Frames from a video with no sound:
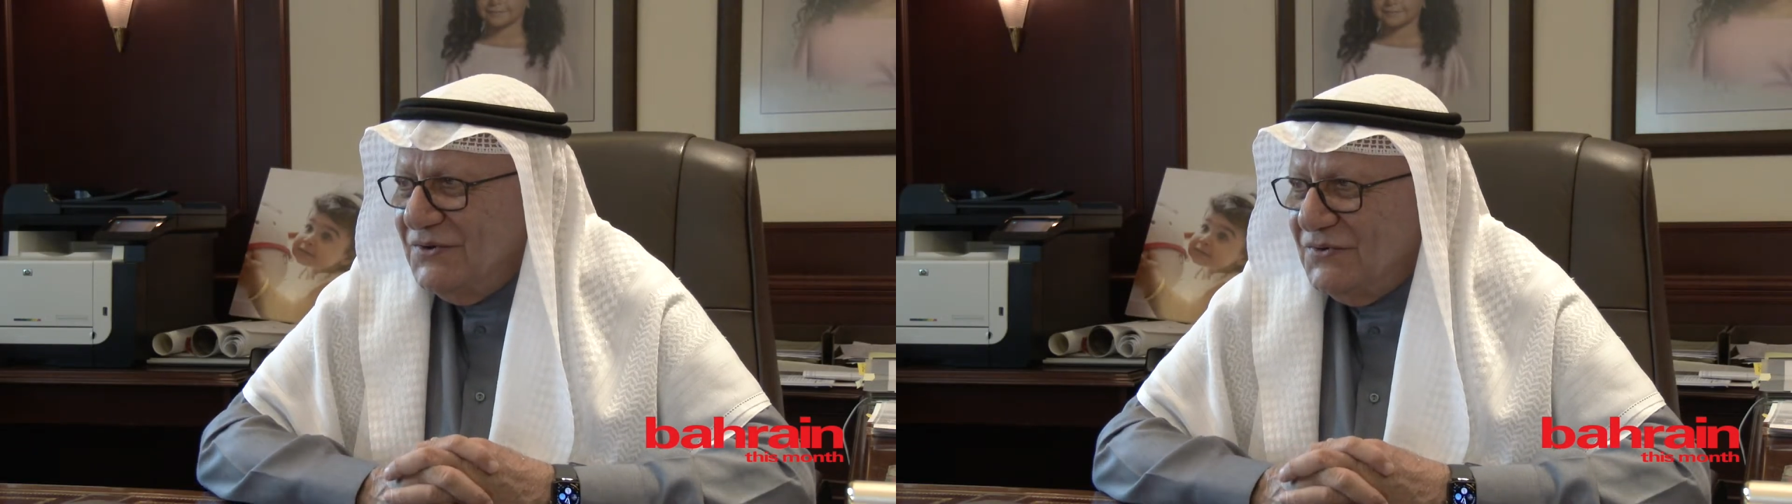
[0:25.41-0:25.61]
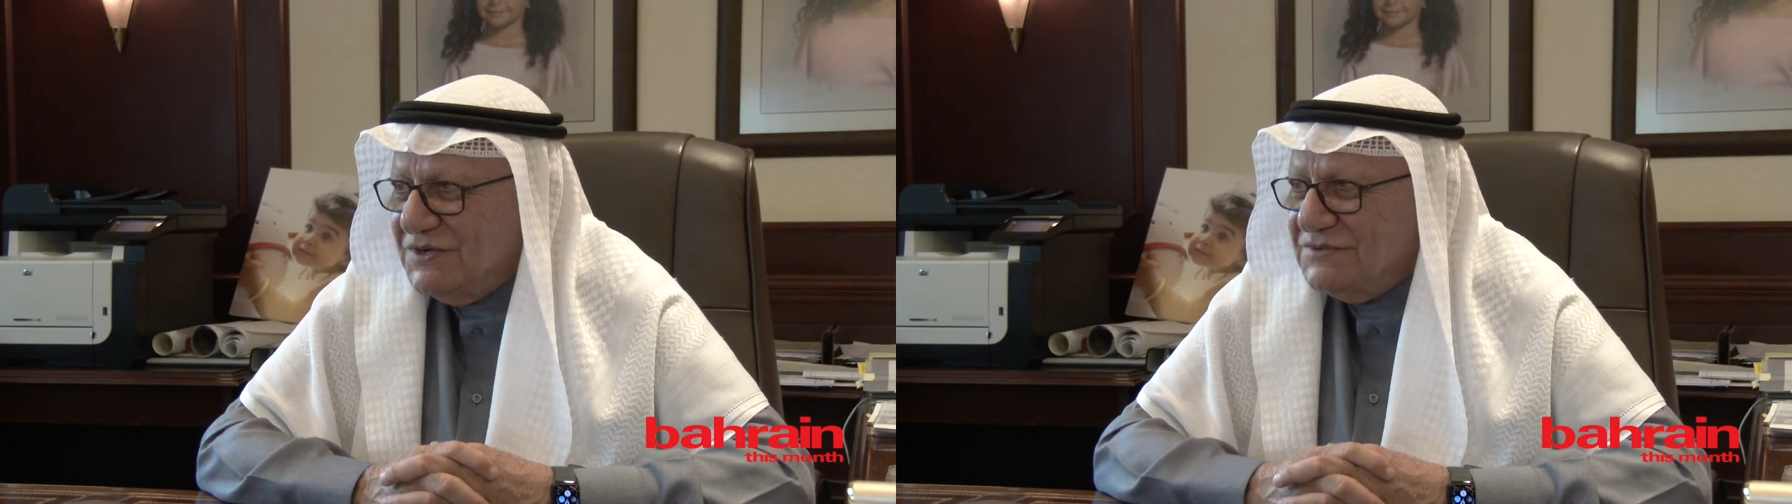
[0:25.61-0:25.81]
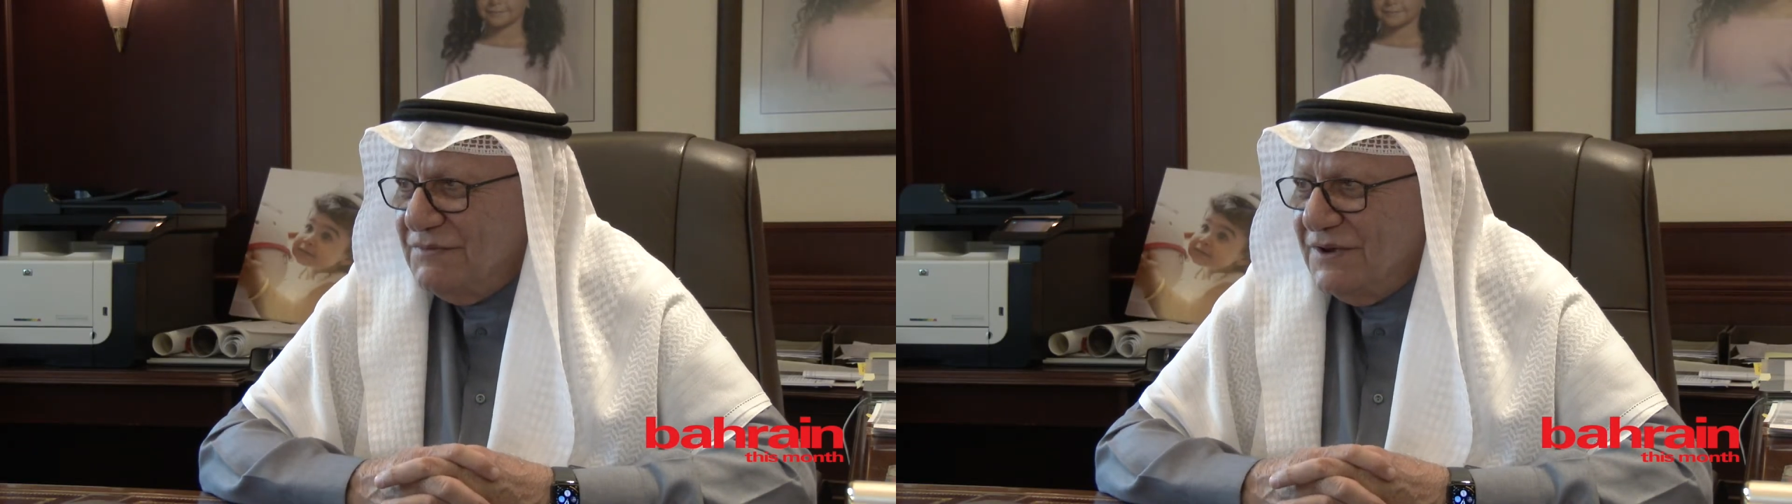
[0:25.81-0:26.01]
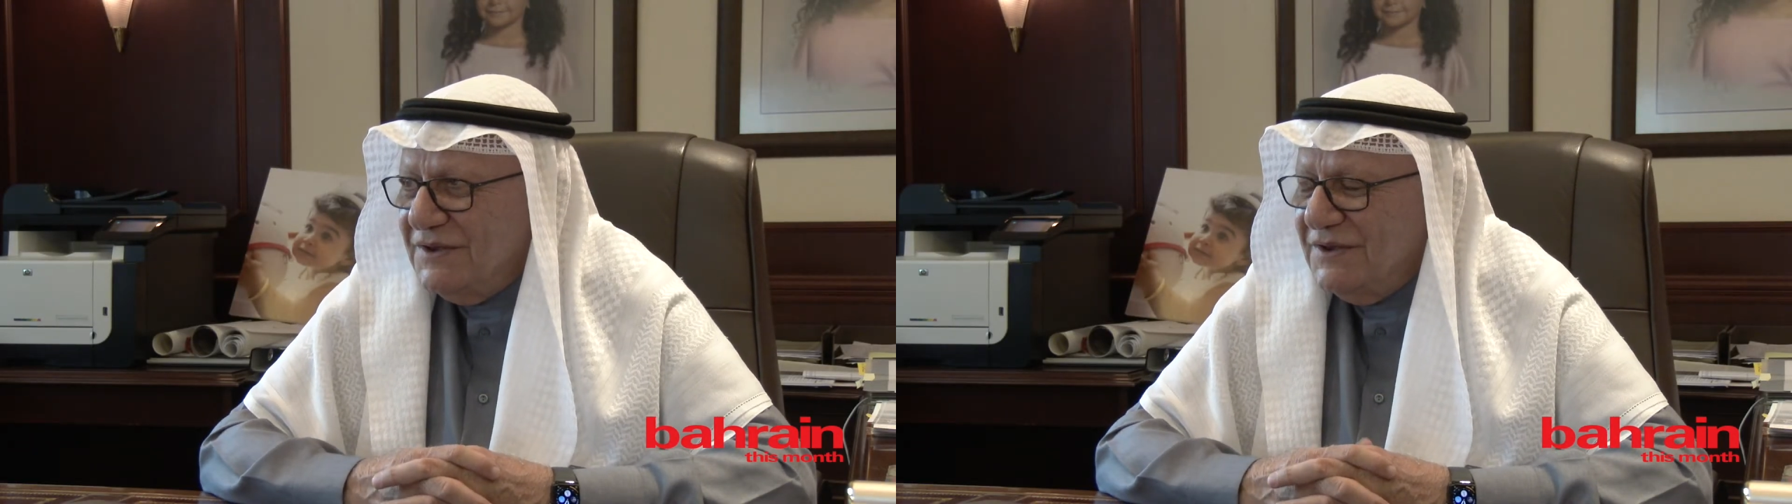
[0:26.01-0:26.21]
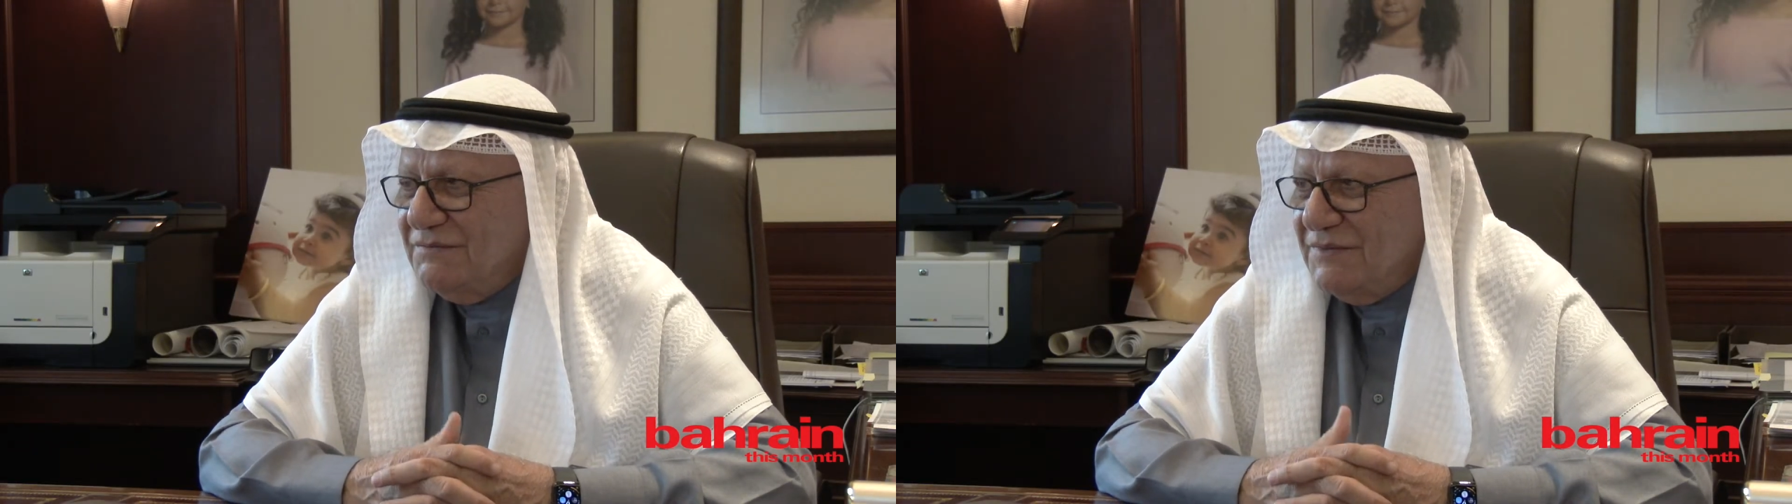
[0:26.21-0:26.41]
was my
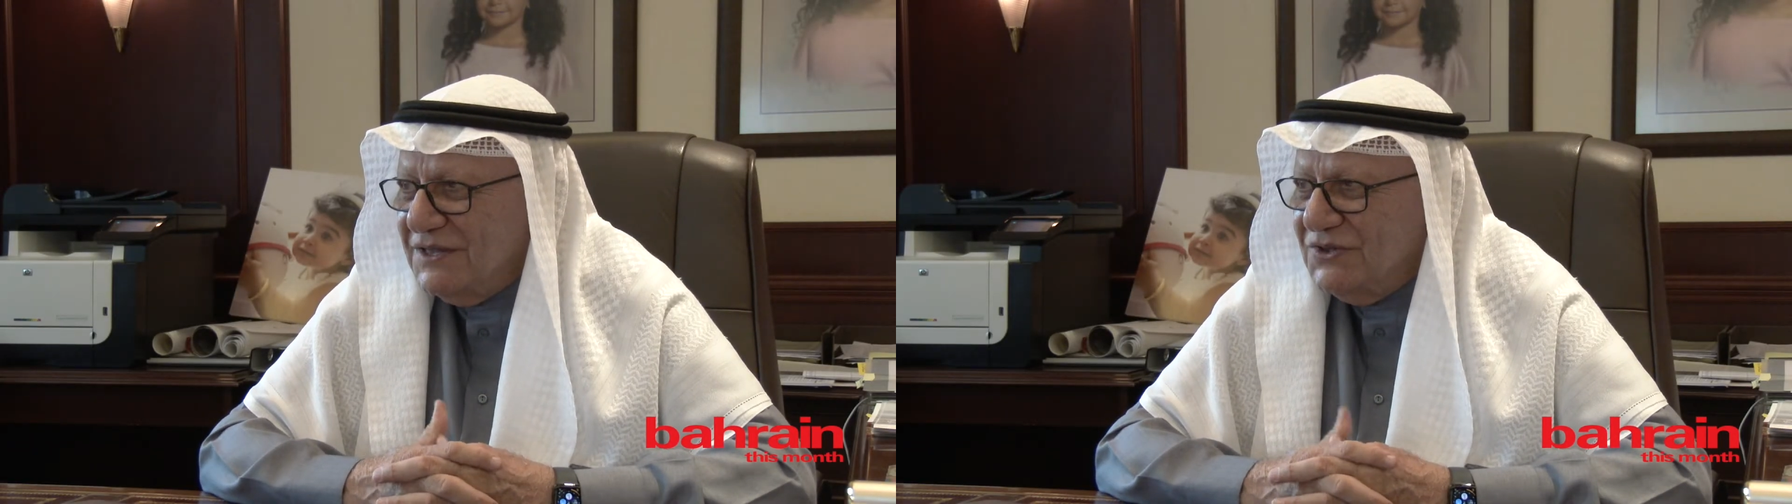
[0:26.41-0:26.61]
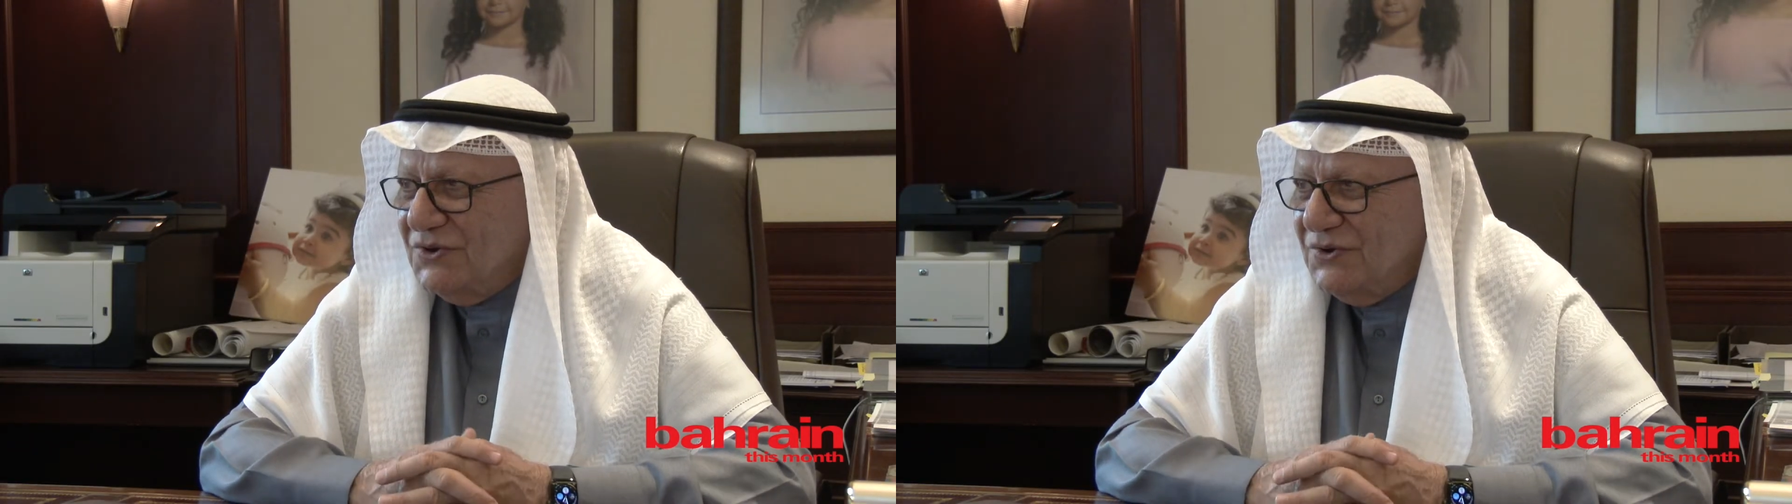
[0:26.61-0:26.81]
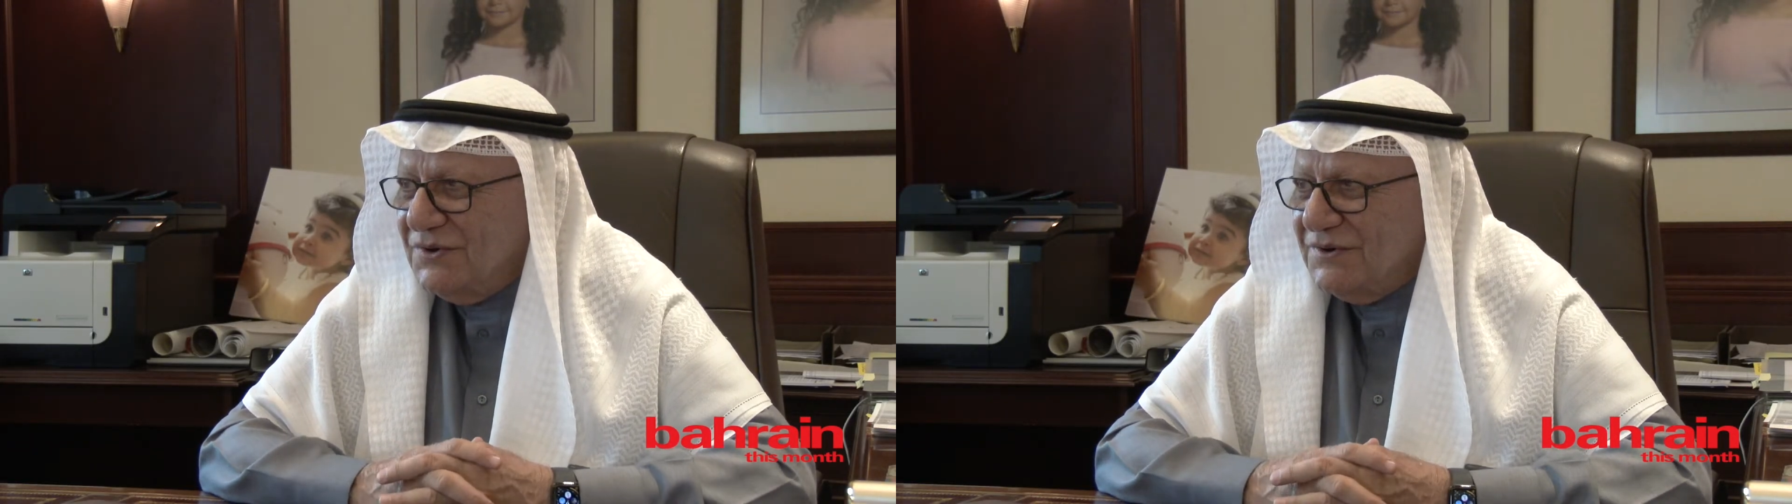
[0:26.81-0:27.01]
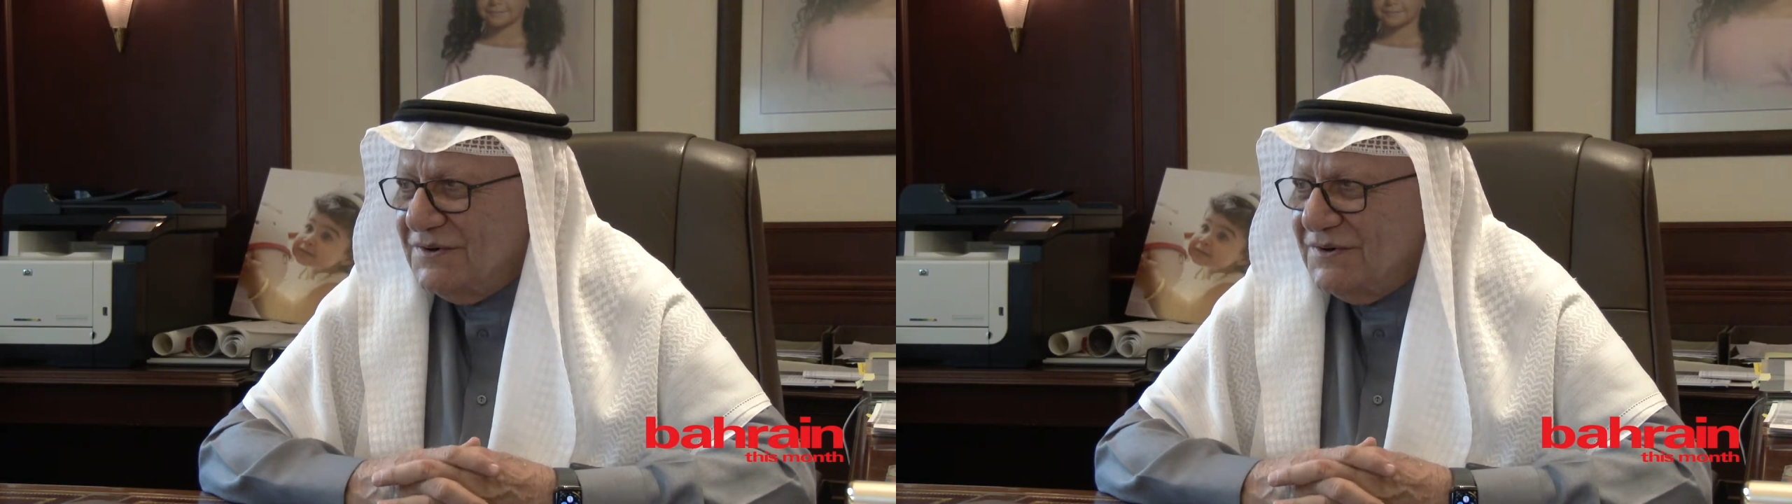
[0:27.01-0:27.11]
mentor,